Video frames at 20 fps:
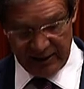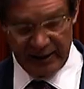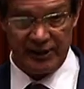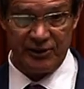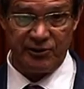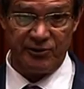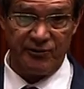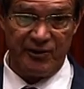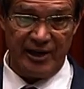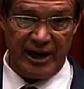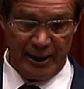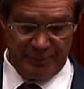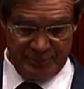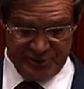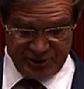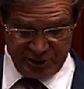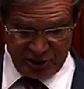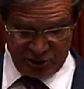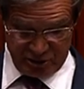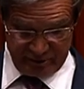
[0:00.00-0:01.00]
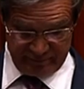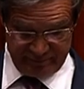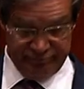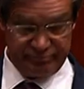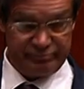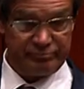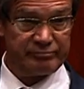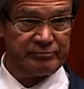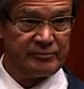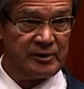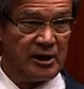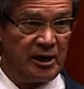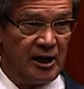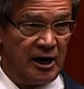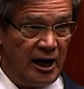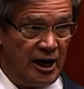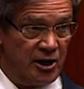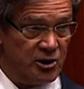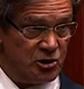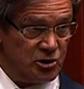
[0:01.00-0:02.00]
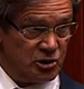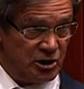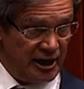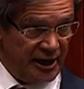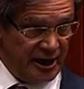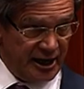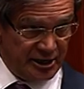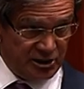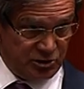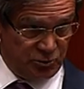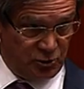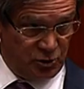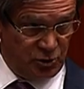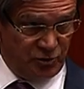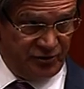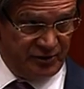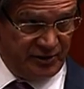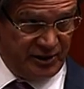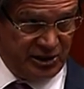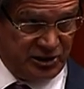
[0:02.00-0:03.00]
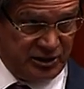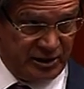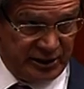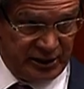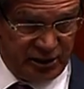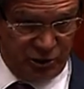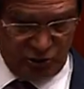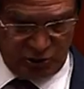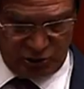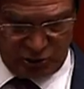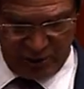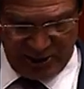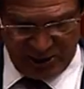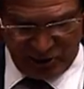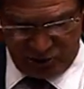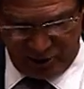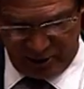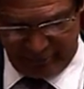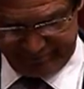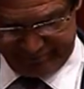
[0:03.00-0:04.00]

the Leader of the Opposition? I usually answer euphemistically, good question,